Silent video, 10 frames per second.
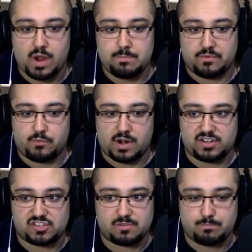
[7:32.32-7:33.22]
to wait before I
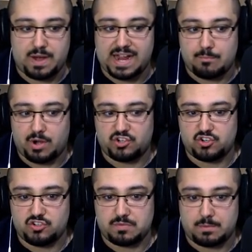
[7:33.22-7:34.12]
just buy a bunch
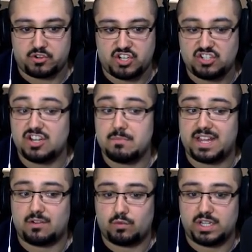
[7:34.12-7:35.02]
of newspapers. She's going to
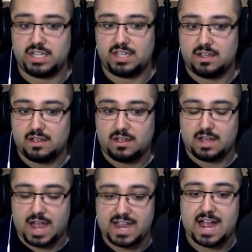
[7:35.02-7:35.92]
make it really,
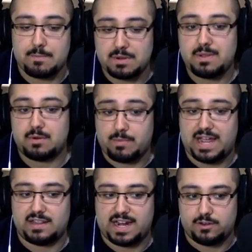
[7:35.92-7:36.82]
uh, I, am going to be able to buy
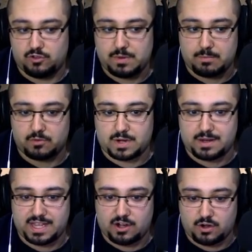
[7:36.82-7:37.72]
a lot of newspapers
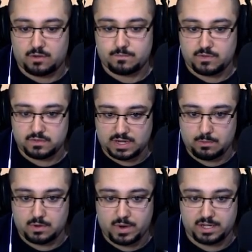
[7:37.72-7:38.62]
get her. So I
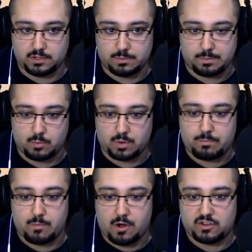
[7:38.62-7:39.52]
want to wait a little bit, but we're
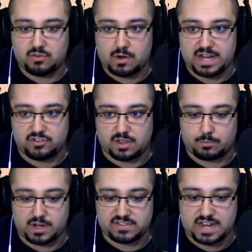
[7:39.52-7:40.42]
on to our angel
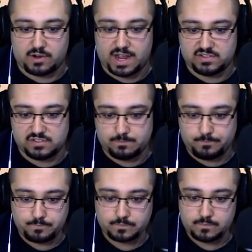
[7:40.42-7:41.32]
upgrades now, guys.
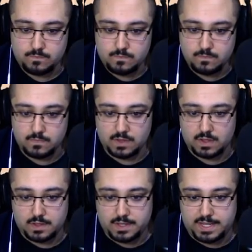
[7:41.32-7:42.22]

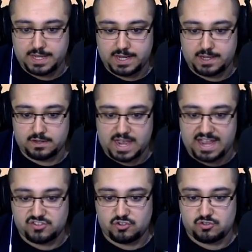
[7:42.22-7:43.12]
And
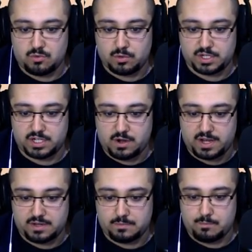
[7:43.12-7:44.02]
as usual, we're going to go
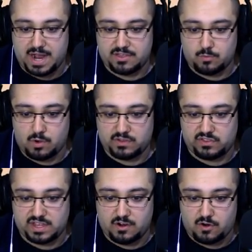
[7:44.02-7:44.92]
ahead and buy the ones
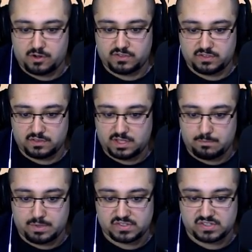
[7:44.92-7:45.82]
that aren't the
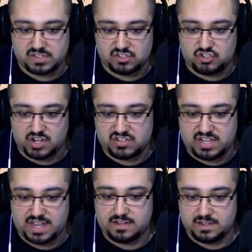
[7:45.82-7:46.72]
businesses just
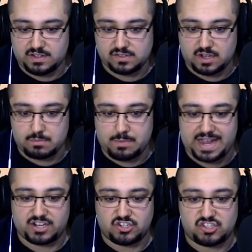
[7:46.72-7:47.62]
yet. So I'll be
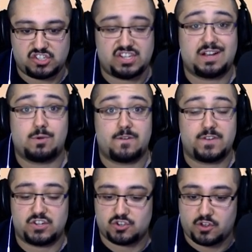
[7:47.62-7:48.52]
back in just a sec when I
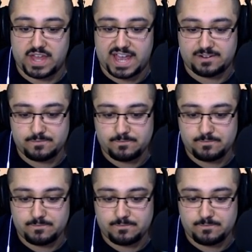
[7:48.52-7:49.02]
finish all that.